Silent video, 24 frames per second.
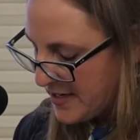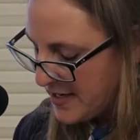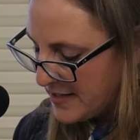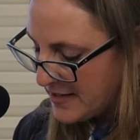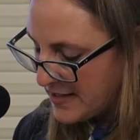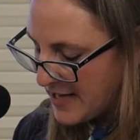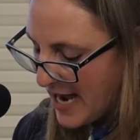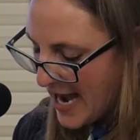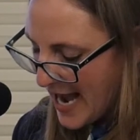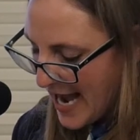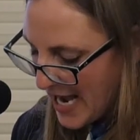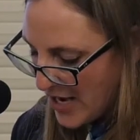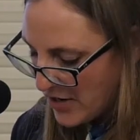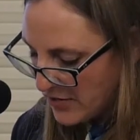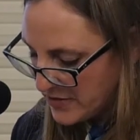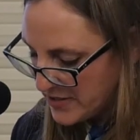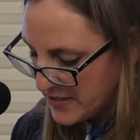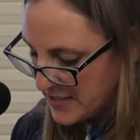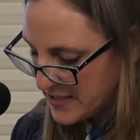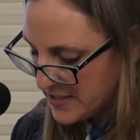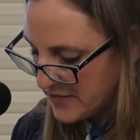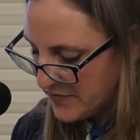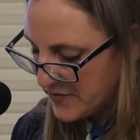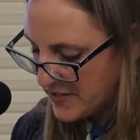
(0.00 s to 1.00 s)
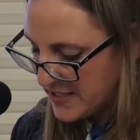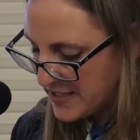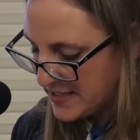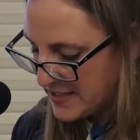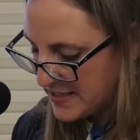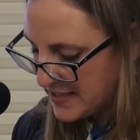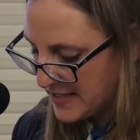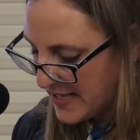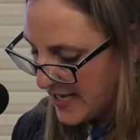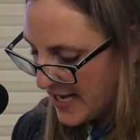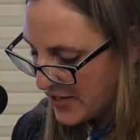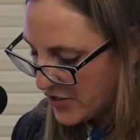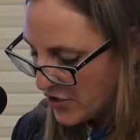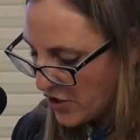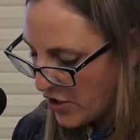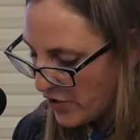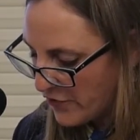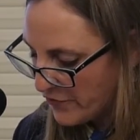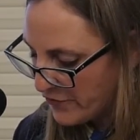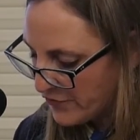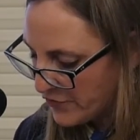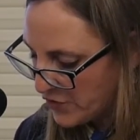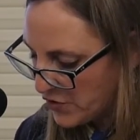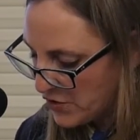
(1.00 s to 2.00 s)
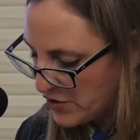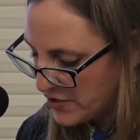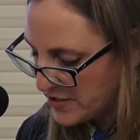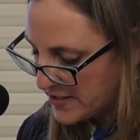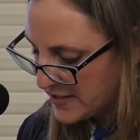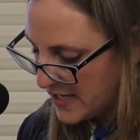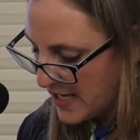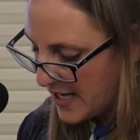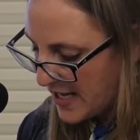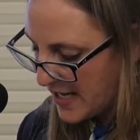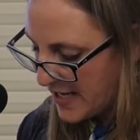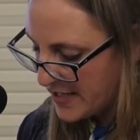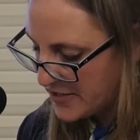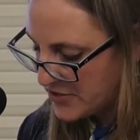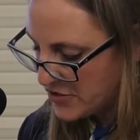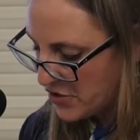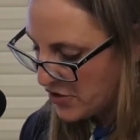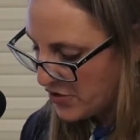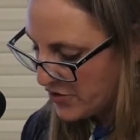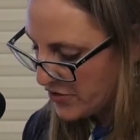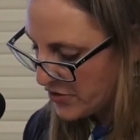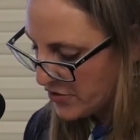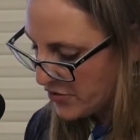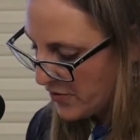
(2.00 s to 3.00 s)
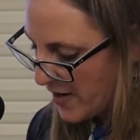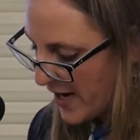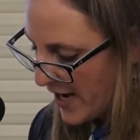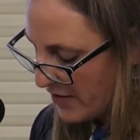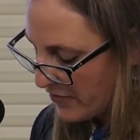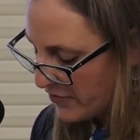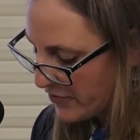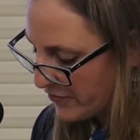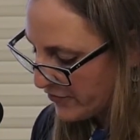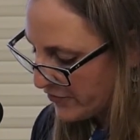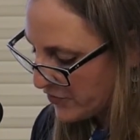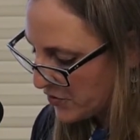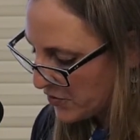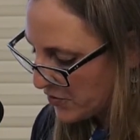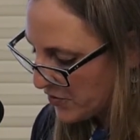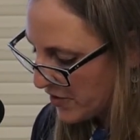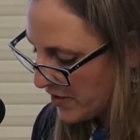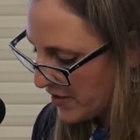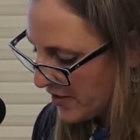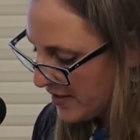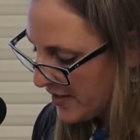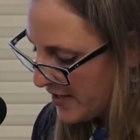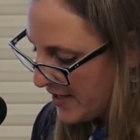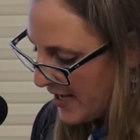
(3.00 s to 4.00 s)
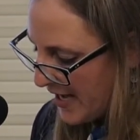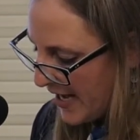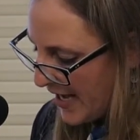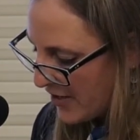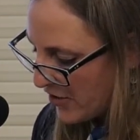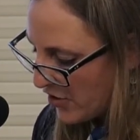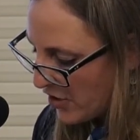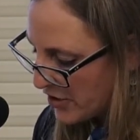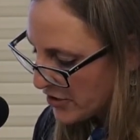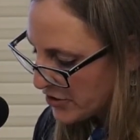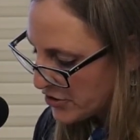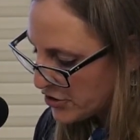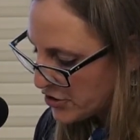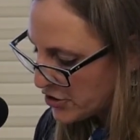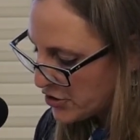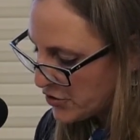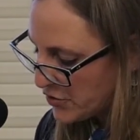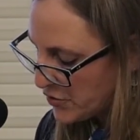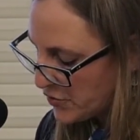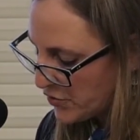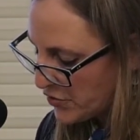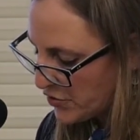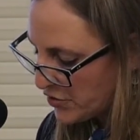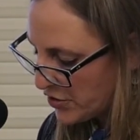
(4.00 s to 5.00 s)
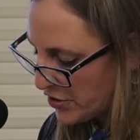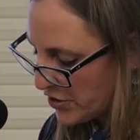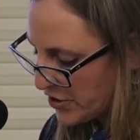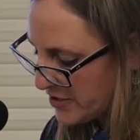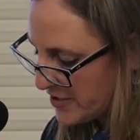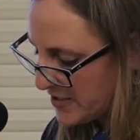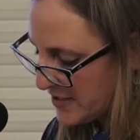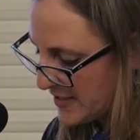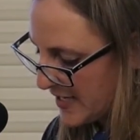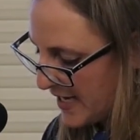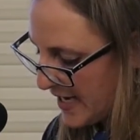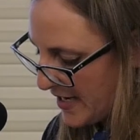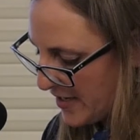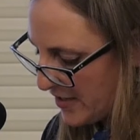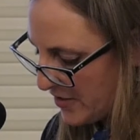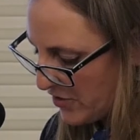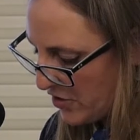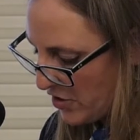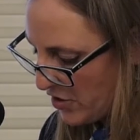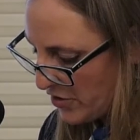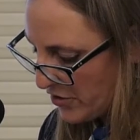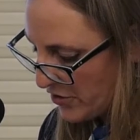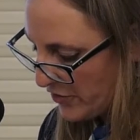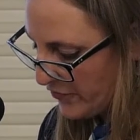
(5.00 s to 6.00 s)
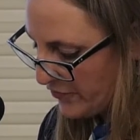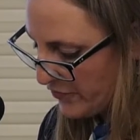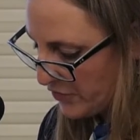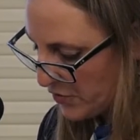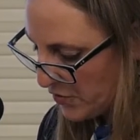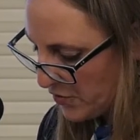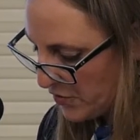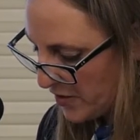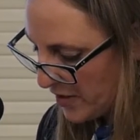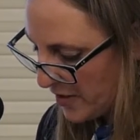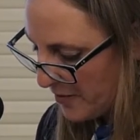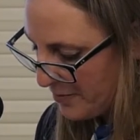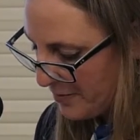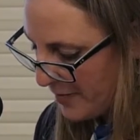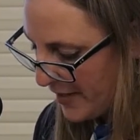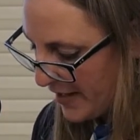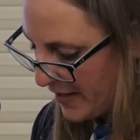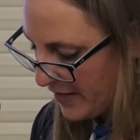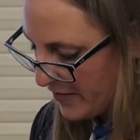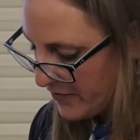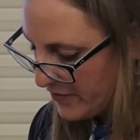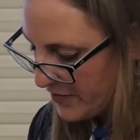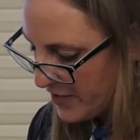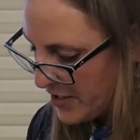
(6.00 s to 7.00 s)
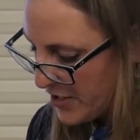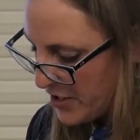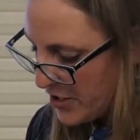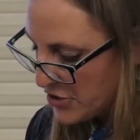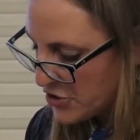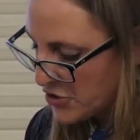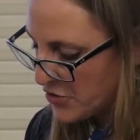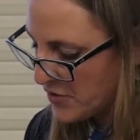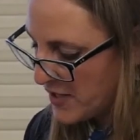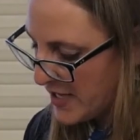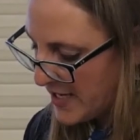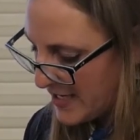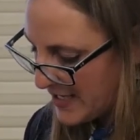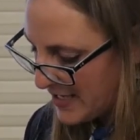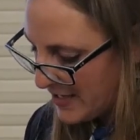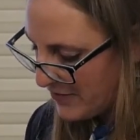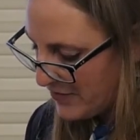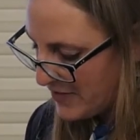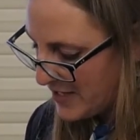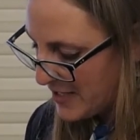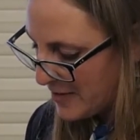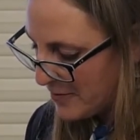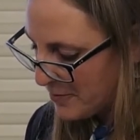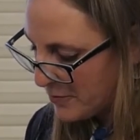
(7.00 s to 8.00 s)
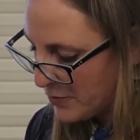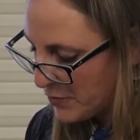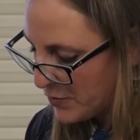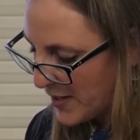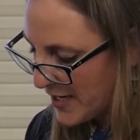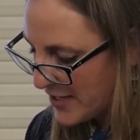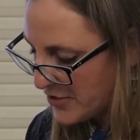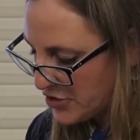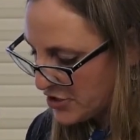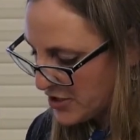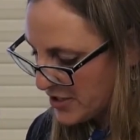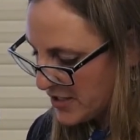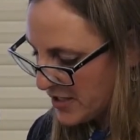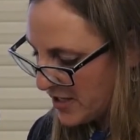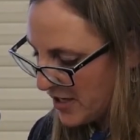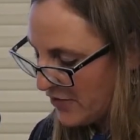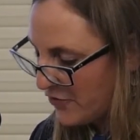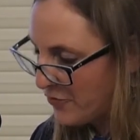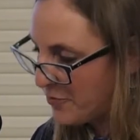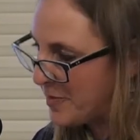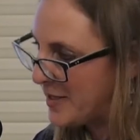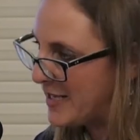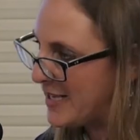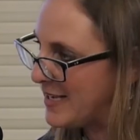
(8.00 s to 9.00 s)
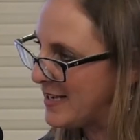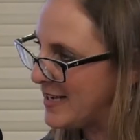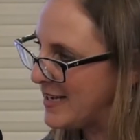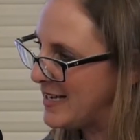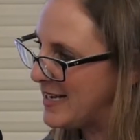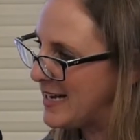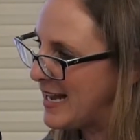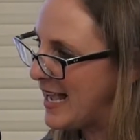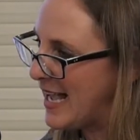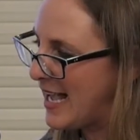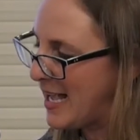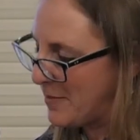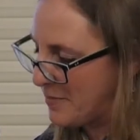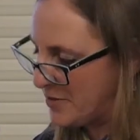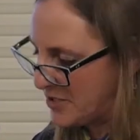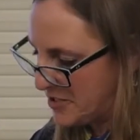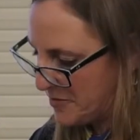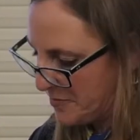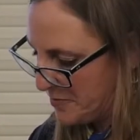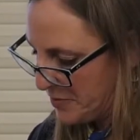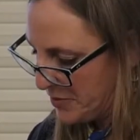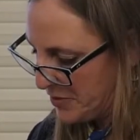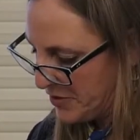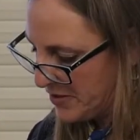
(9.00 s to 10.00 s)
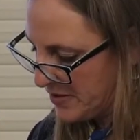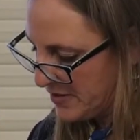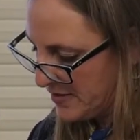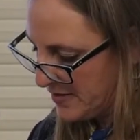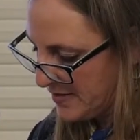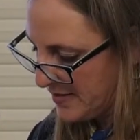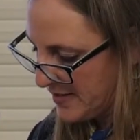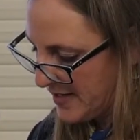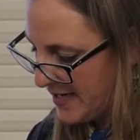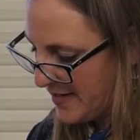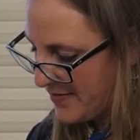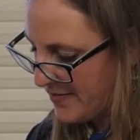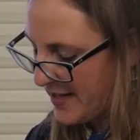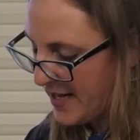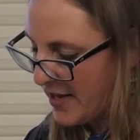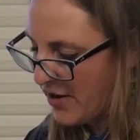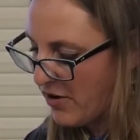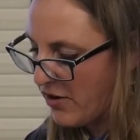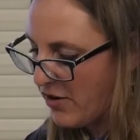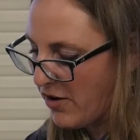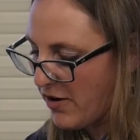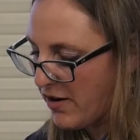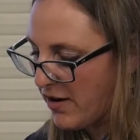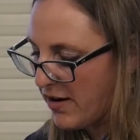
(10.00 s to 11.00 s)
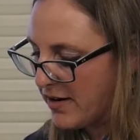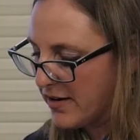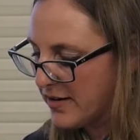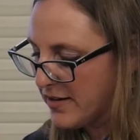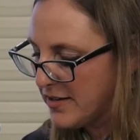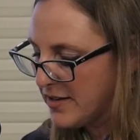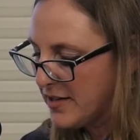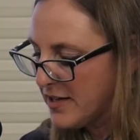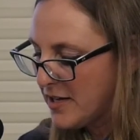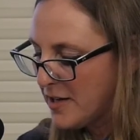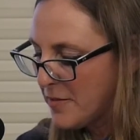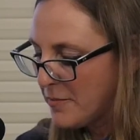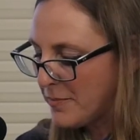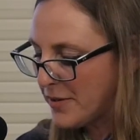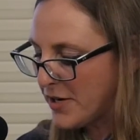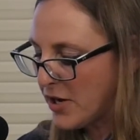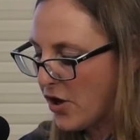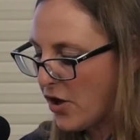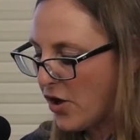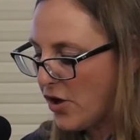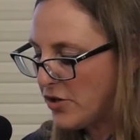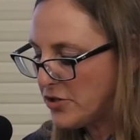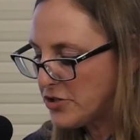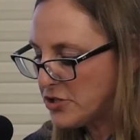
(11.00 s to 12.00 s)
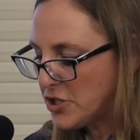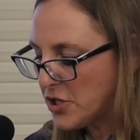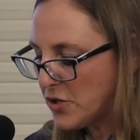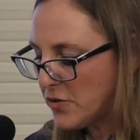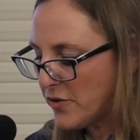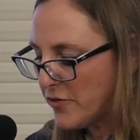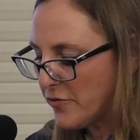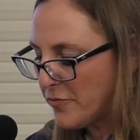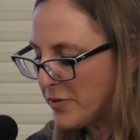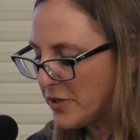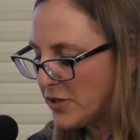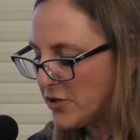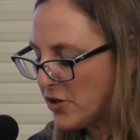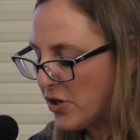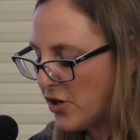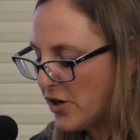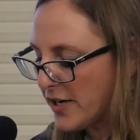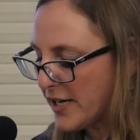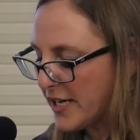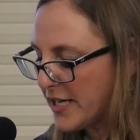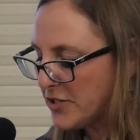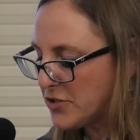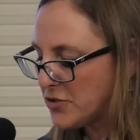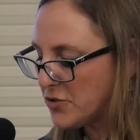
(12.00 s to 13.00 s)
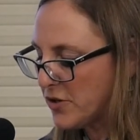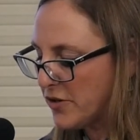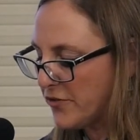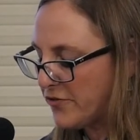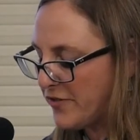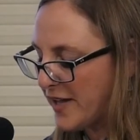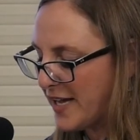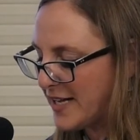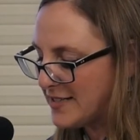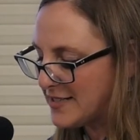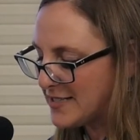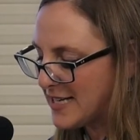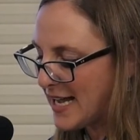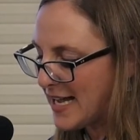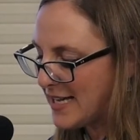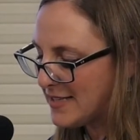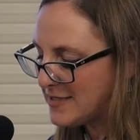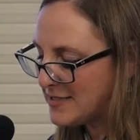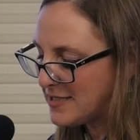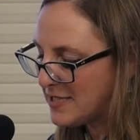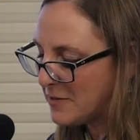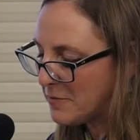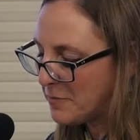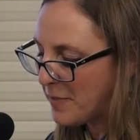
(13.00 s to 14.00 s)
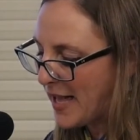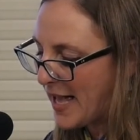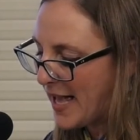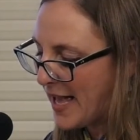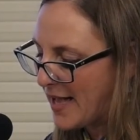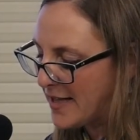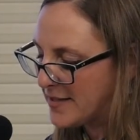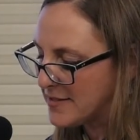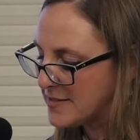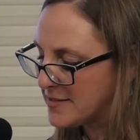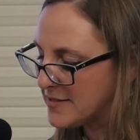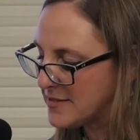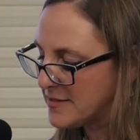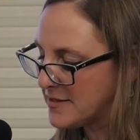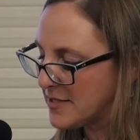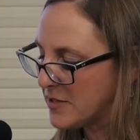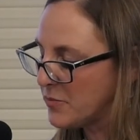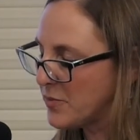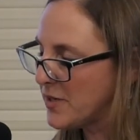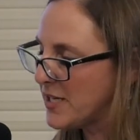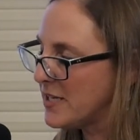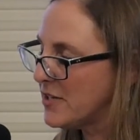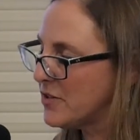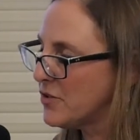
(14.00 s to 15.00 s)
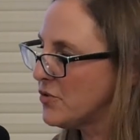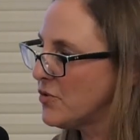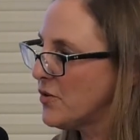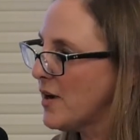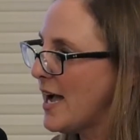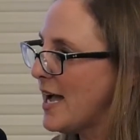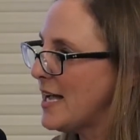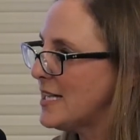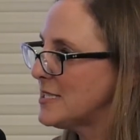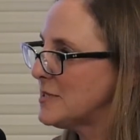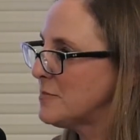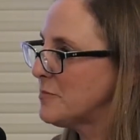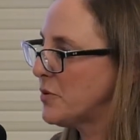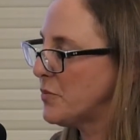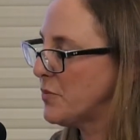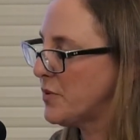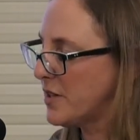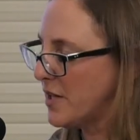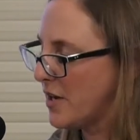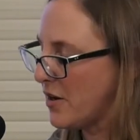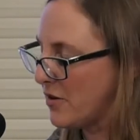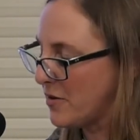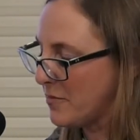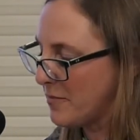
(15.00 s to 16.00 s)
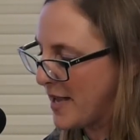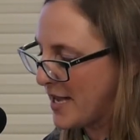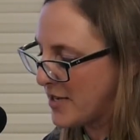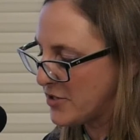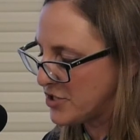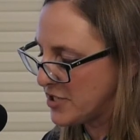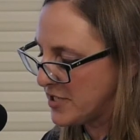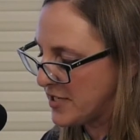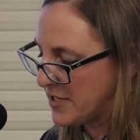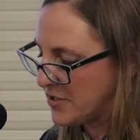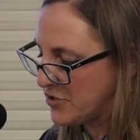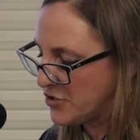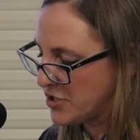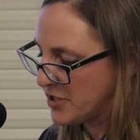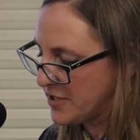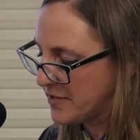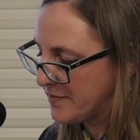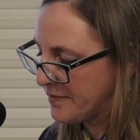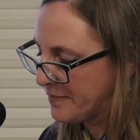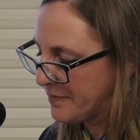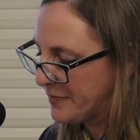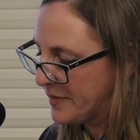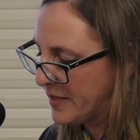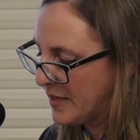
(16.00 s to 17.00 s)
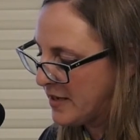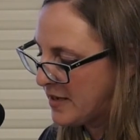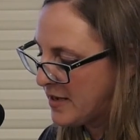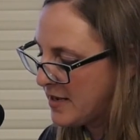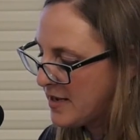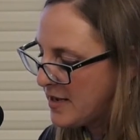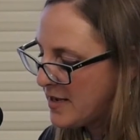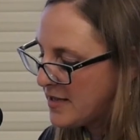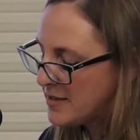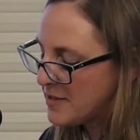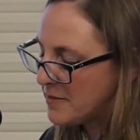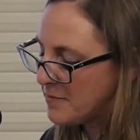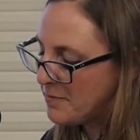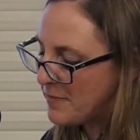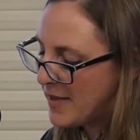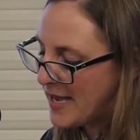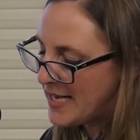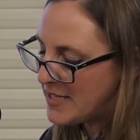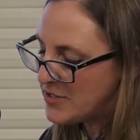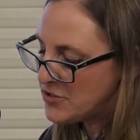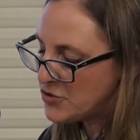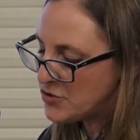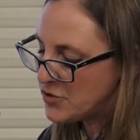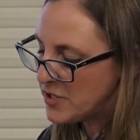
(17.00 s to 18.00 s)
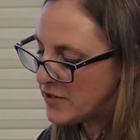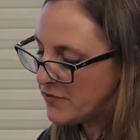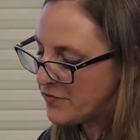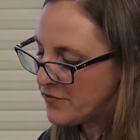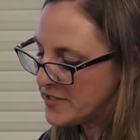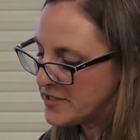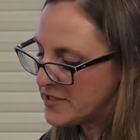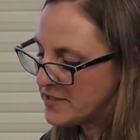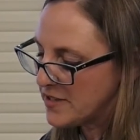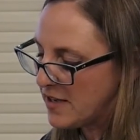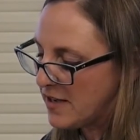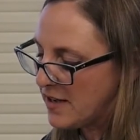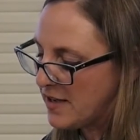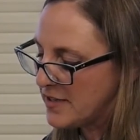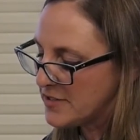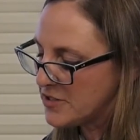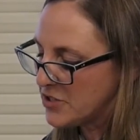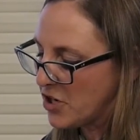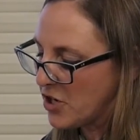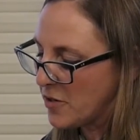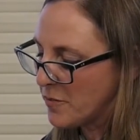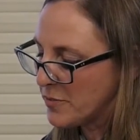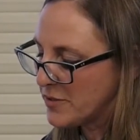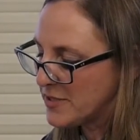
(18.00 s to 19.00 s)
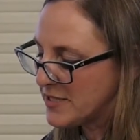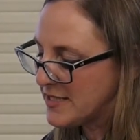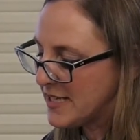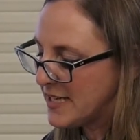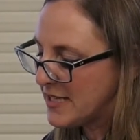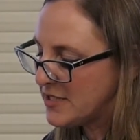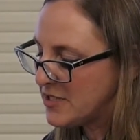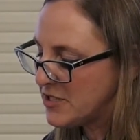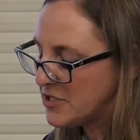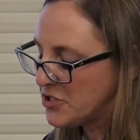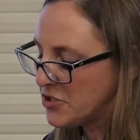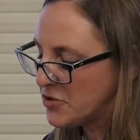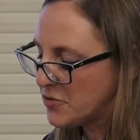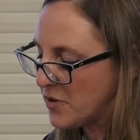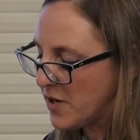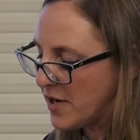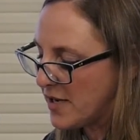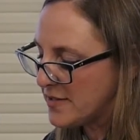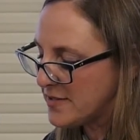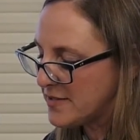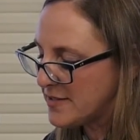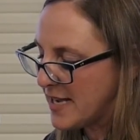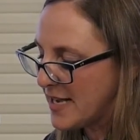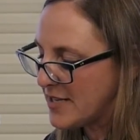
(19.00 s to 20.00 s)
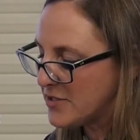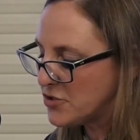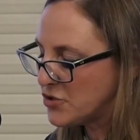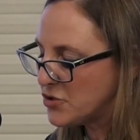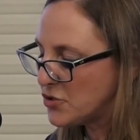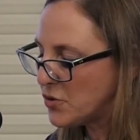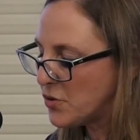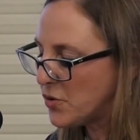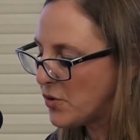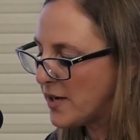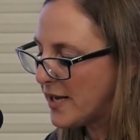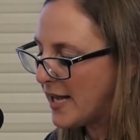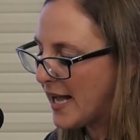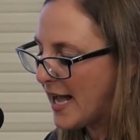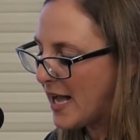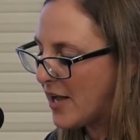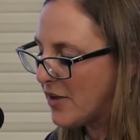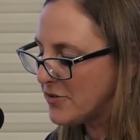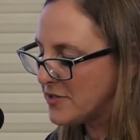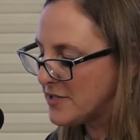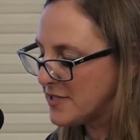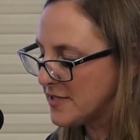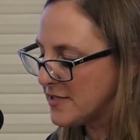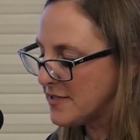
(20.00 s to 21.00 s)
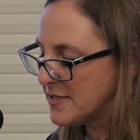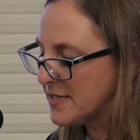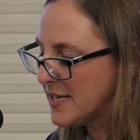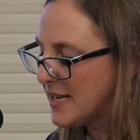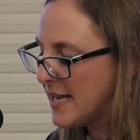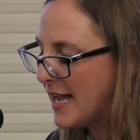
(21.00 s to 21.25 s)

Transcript: The houses of Disneyland are full size on the ground floor and on a 2/3 scale on the floor above, so they give the impression of being inhabitable, and they are, but also of belonging to a fantastic past that we can grasp with our imagination. The Main Street facades are presented to us as toy houses